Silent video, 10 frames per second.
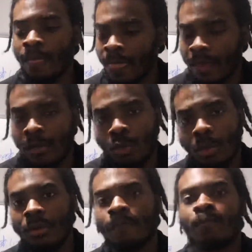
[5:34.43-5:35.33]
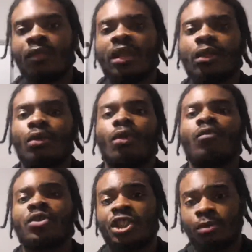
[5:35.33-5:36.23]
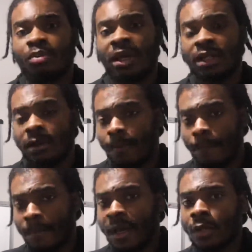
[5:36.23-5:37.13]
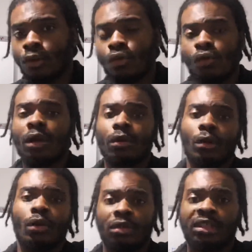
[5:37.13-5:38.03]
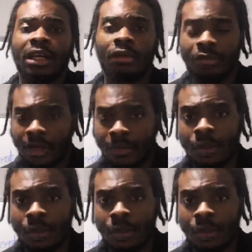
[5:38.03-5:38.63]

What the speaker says: and women, they don't respect men who are not on their grind.